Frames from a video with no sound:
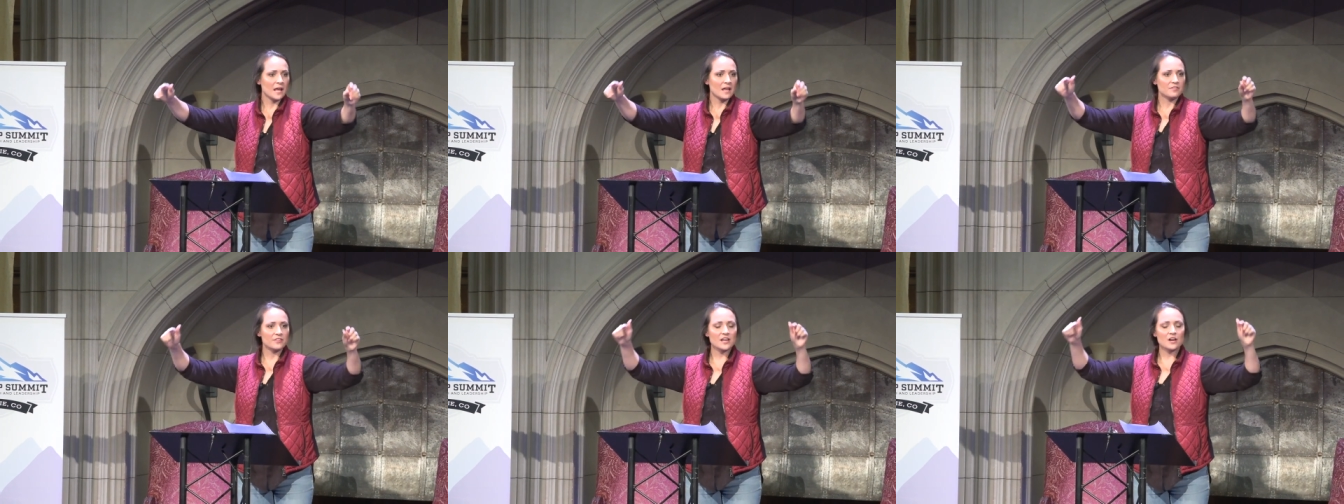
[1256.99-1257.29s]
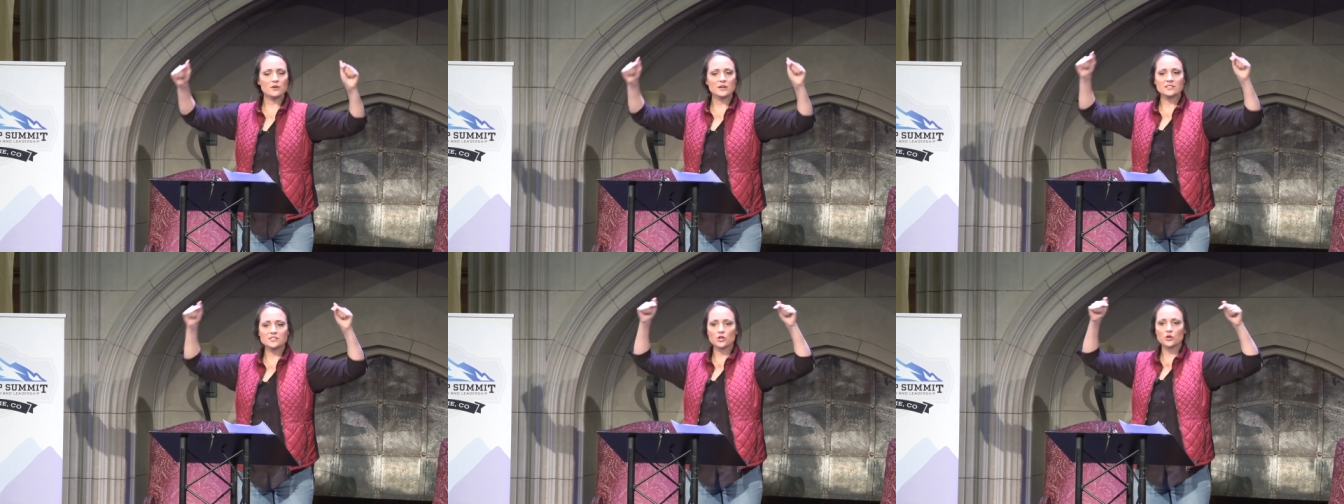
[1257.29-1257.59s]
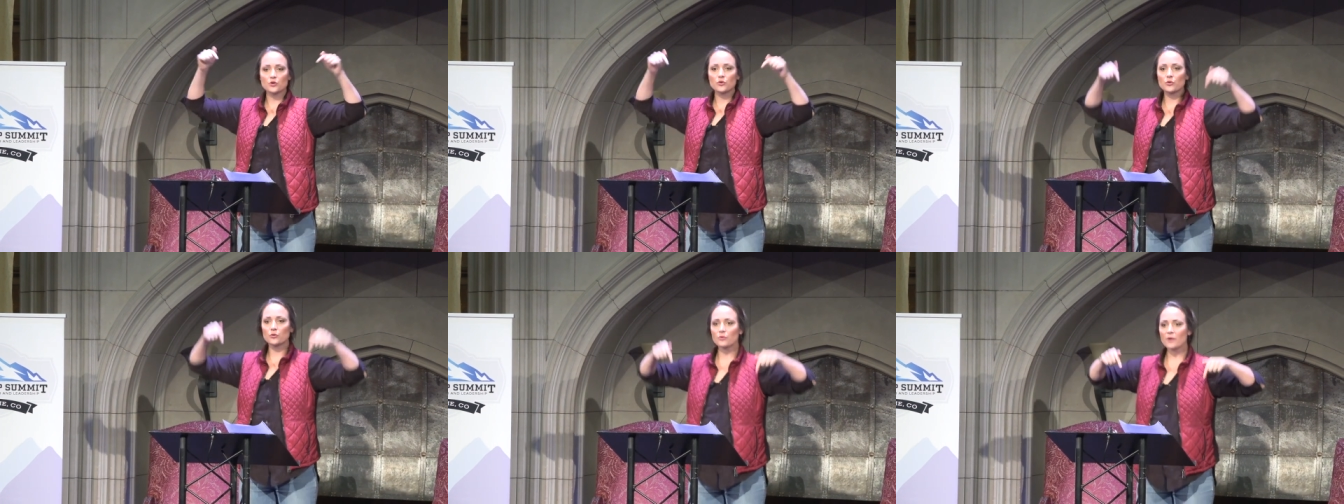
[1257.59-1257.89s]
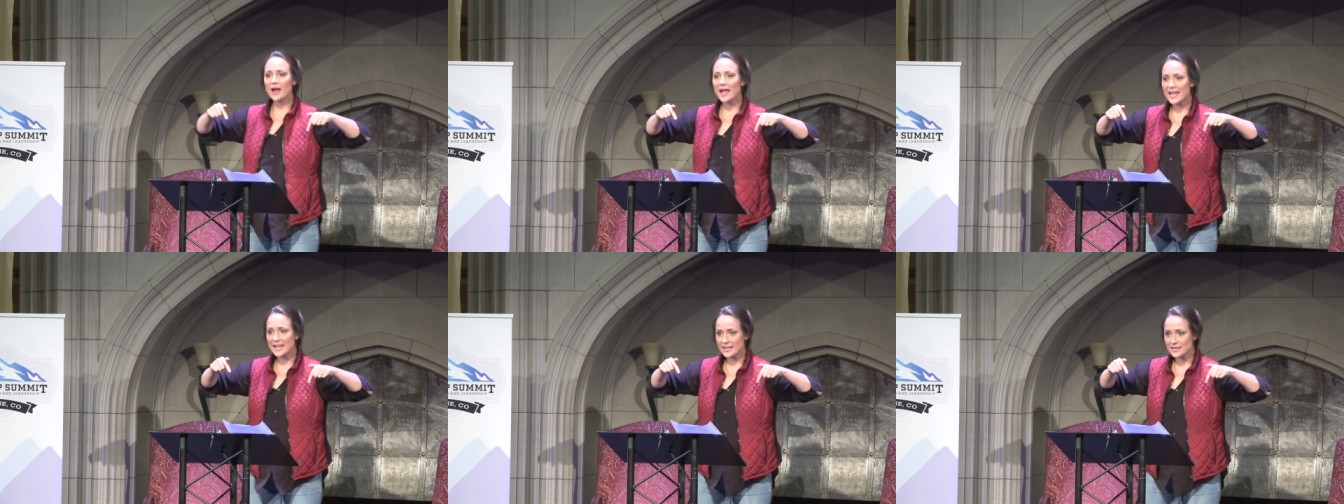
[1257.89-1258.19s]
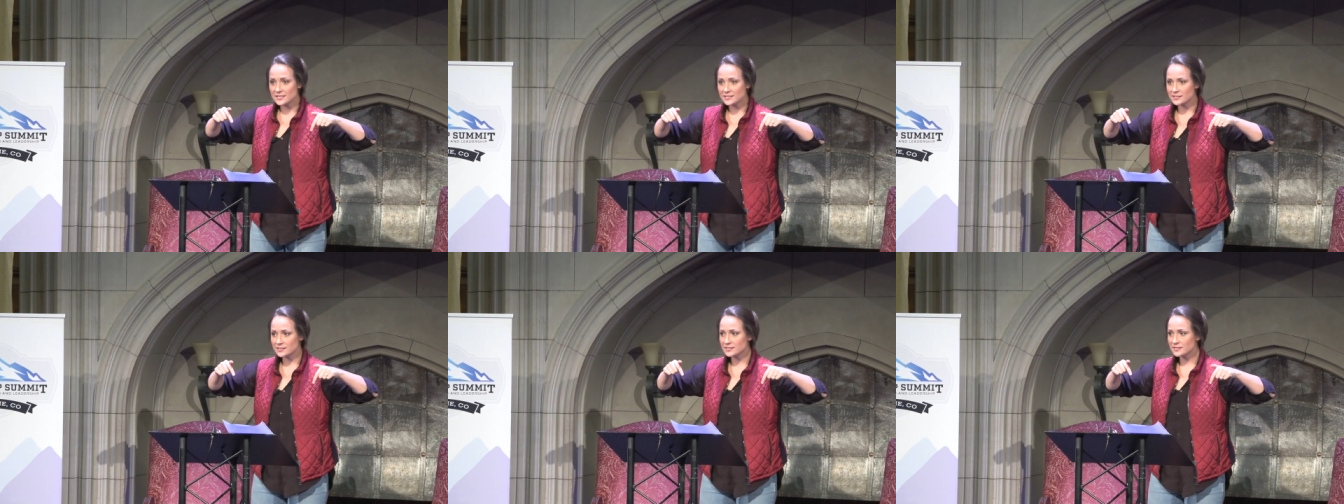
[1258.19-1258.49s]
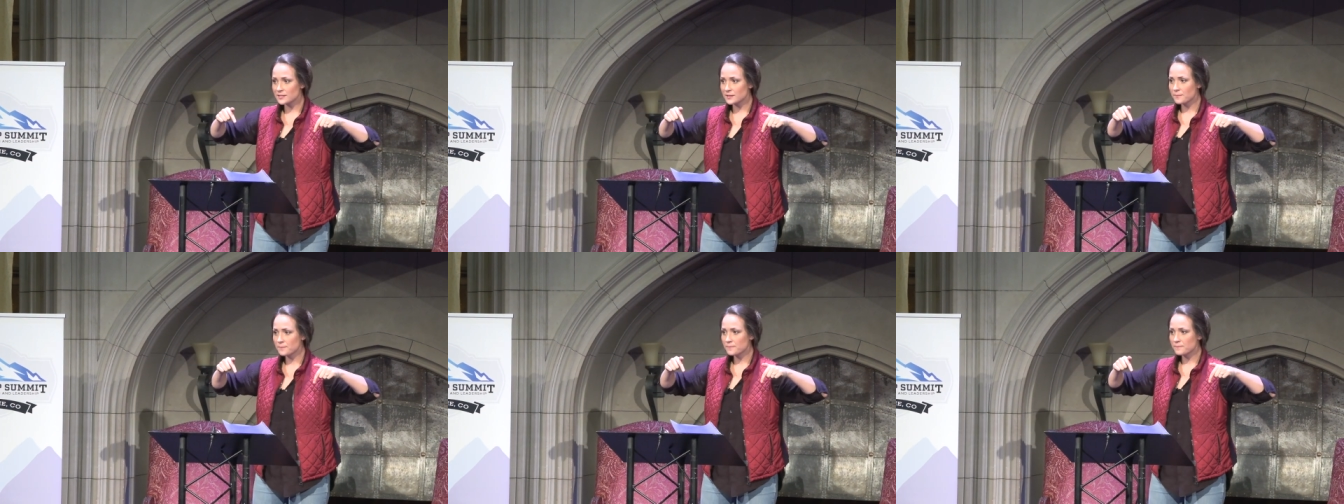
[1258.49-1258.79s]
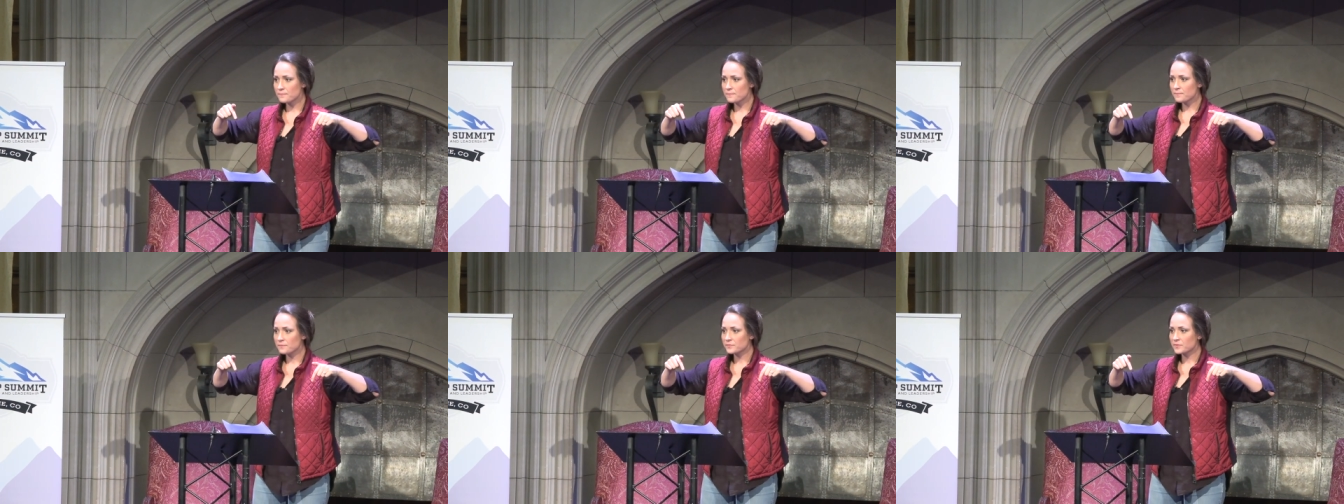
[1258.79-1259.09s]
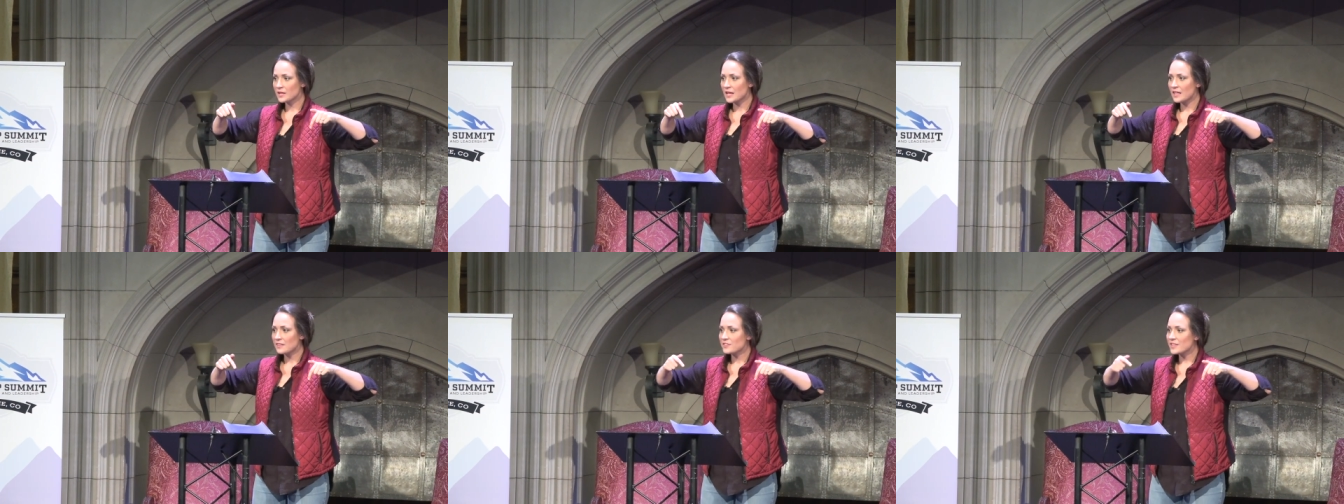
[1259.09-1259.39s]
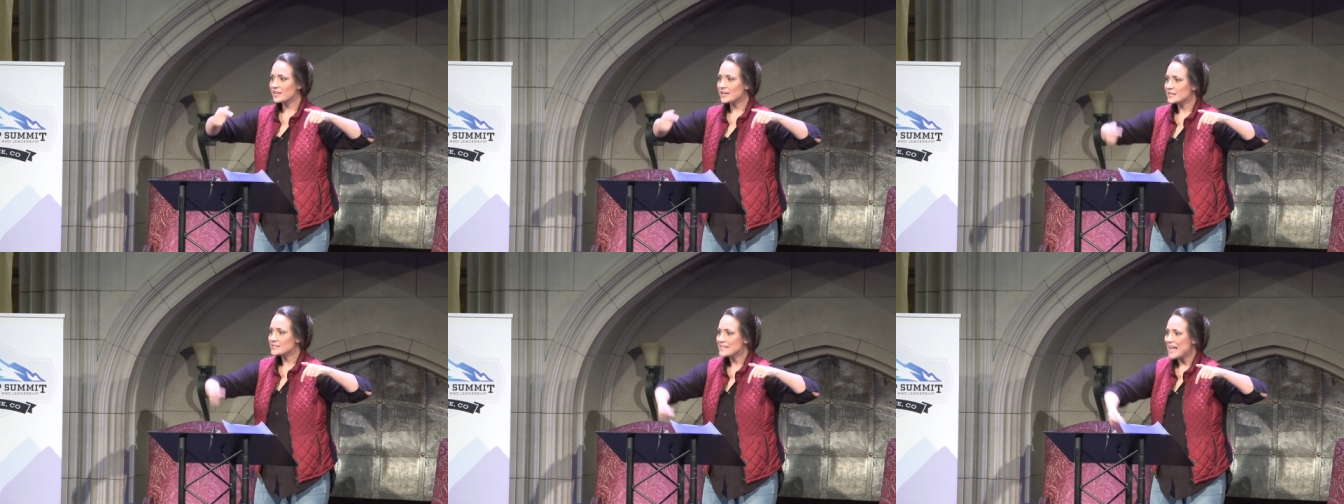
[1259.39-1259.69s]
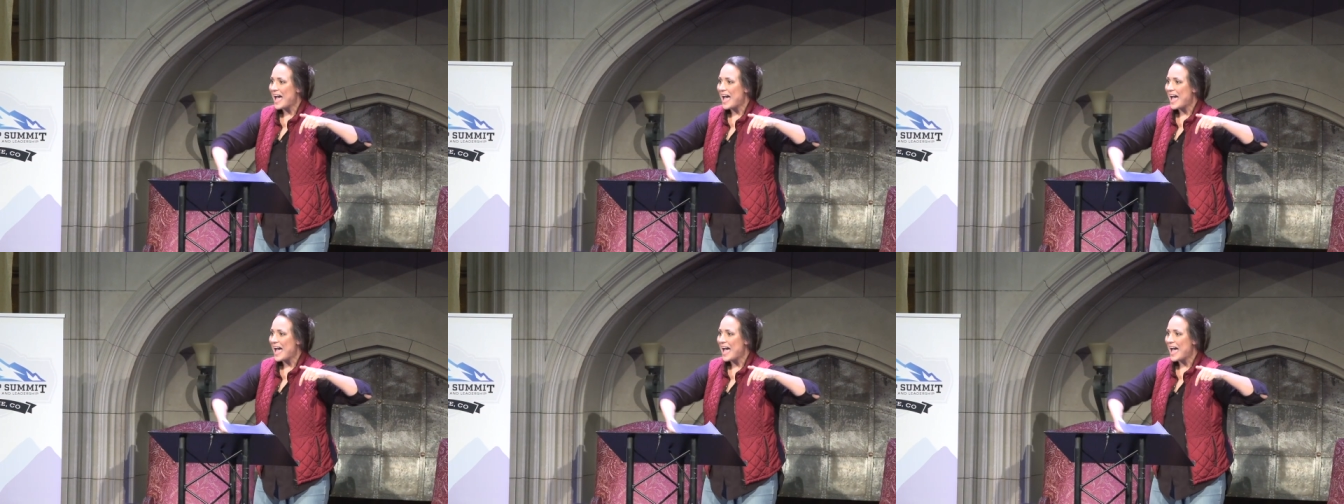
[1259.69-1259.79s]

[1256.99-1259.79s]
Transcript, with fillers: There is a grace that is